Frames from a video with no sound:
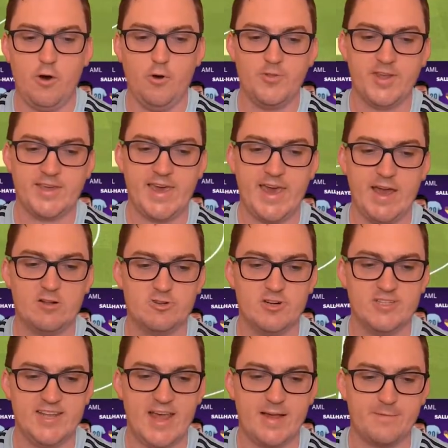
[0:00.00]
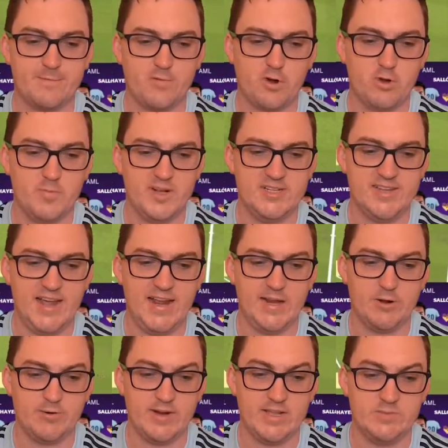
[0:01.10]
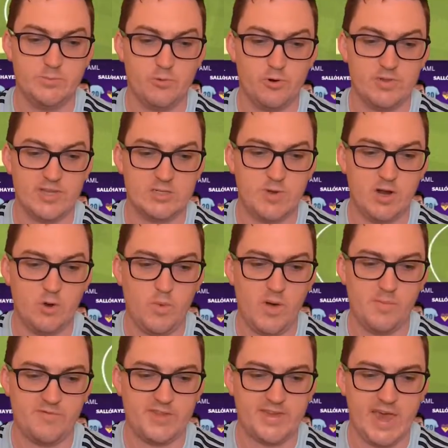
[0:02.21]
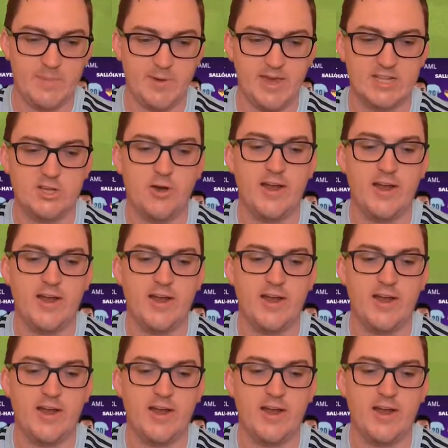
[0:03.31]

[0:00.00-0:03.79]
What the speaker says: on the counter-attack through Medina, and he's more or less one-on-one with the keeper here.